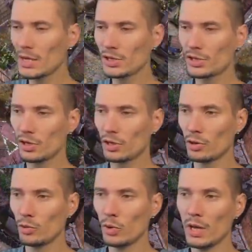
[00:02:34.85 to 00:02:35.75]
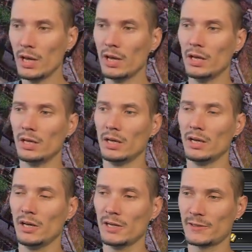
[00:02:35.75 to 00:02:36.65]
So
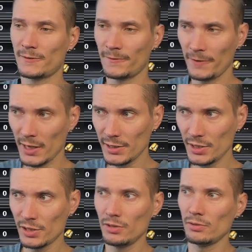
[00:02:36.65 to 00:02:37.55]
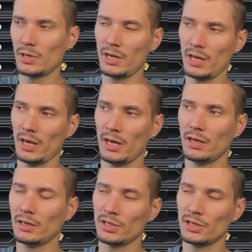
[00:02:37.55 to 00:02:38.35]
as fast as you can,